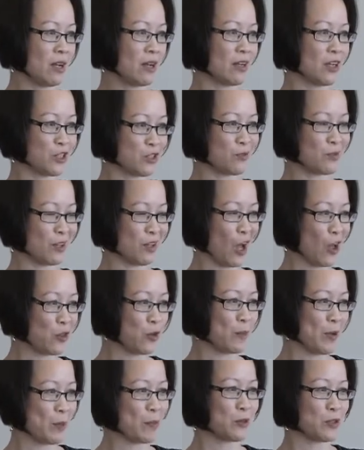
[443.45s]
because other
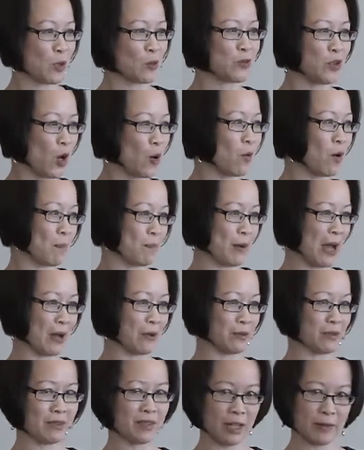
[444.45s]
people don't know
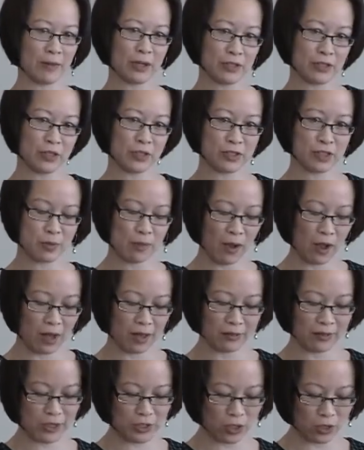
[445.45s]
about them because they're small.
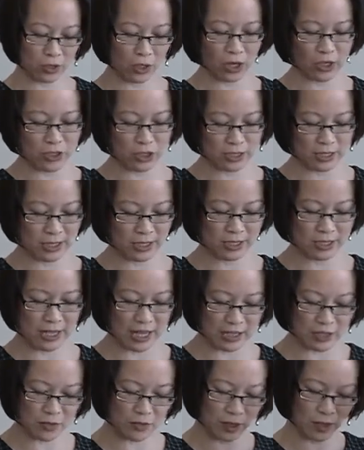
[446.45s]
These are large and
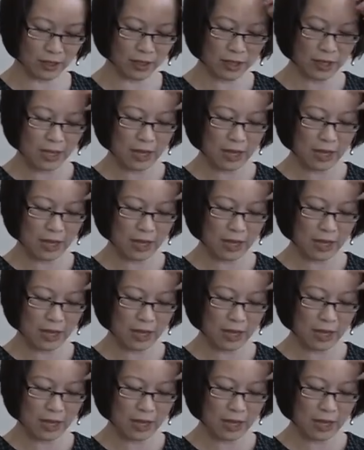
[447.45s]
successful.